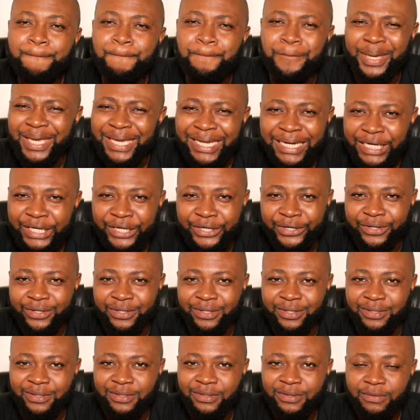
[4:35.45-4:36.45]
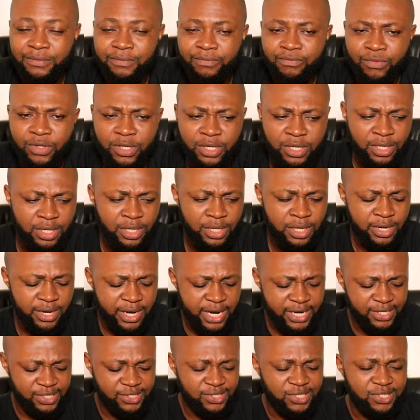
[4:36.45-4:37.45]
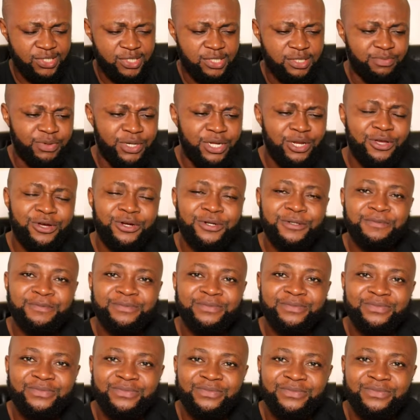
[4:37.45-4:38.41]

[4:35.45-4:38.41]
billion, that is 60 billion,